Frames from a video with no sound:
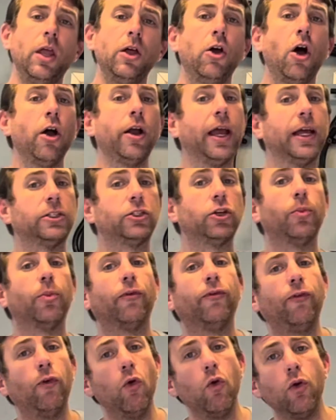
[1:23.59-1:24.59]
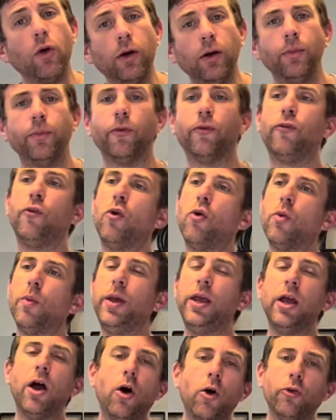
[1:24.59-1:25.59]
Okay, so before
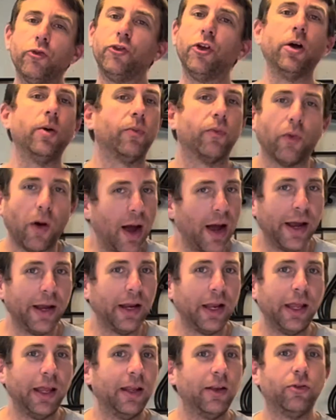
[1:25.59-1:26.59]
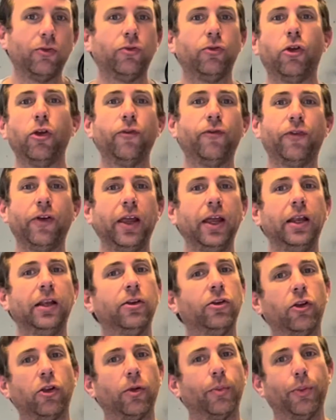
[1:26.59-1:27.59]
we all jump right in 2 feet
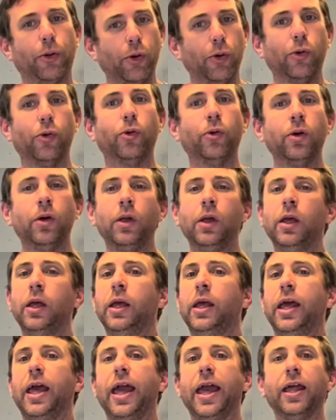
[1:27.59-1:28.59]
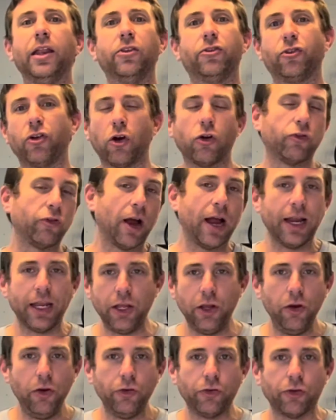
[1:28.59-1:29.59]
into the pool and start trying to
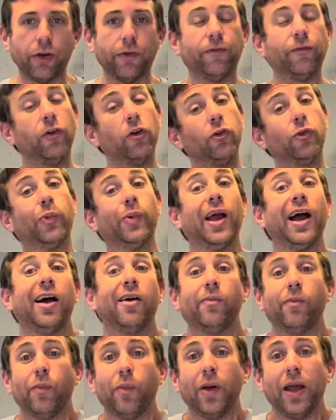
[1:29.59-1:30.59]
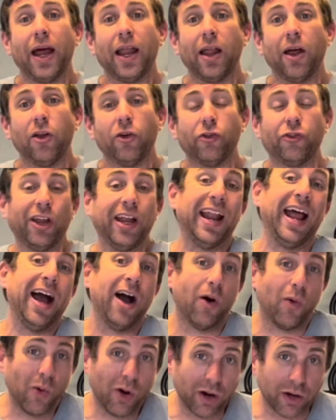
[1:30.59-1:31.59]
use it, first we got to understand how
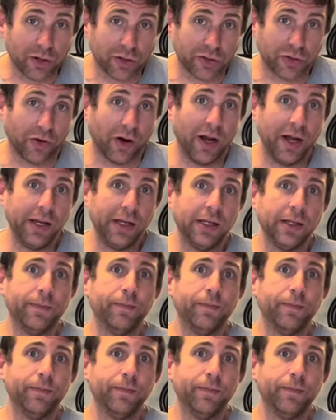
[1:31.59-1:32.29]
it works, all right?